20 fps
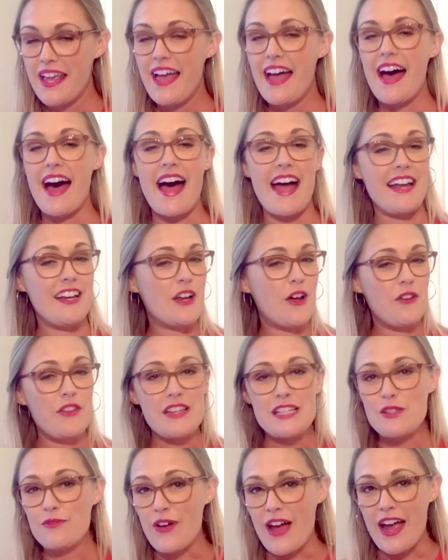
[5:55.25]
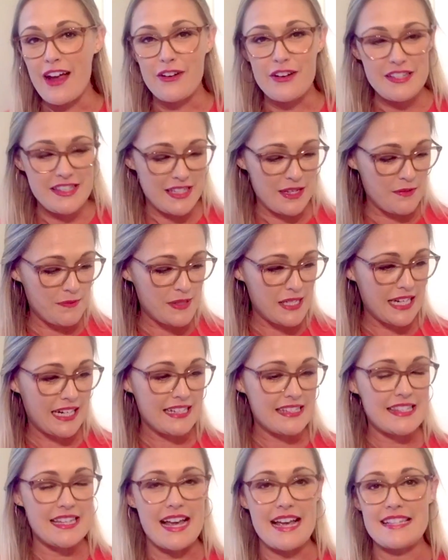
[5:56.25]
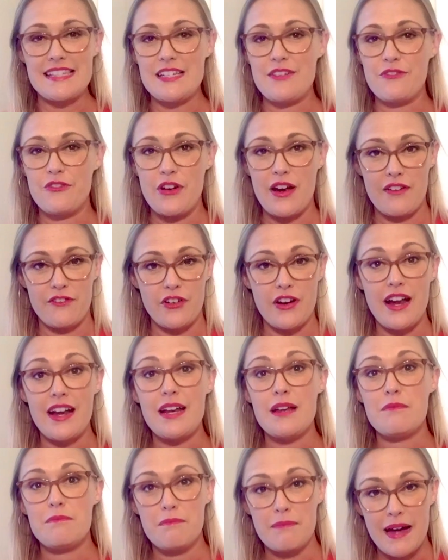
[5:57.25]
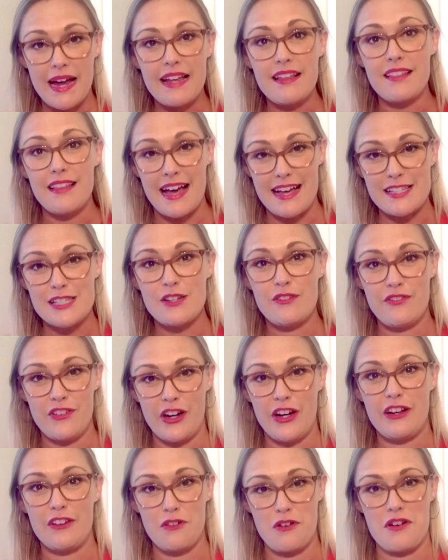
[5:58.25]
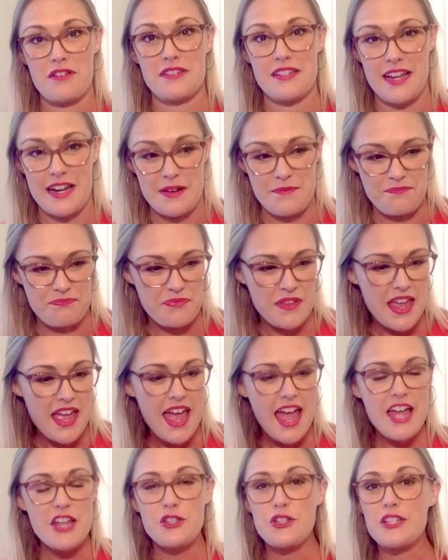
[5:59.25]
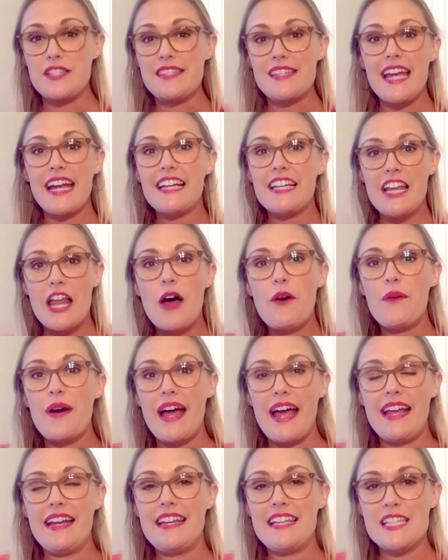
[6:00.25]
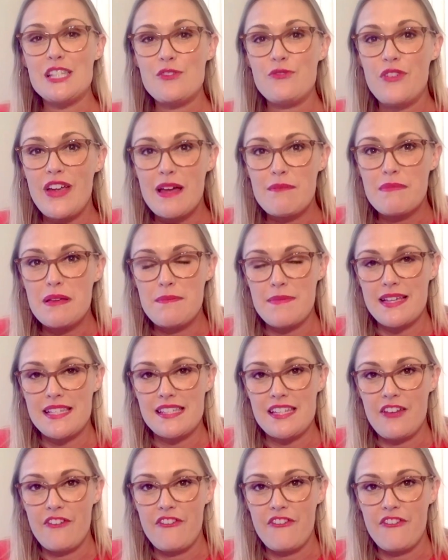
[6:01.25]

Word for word: I know this virus seems like it's lasting forever, and it might last a very long time. Just like Noah and his family must have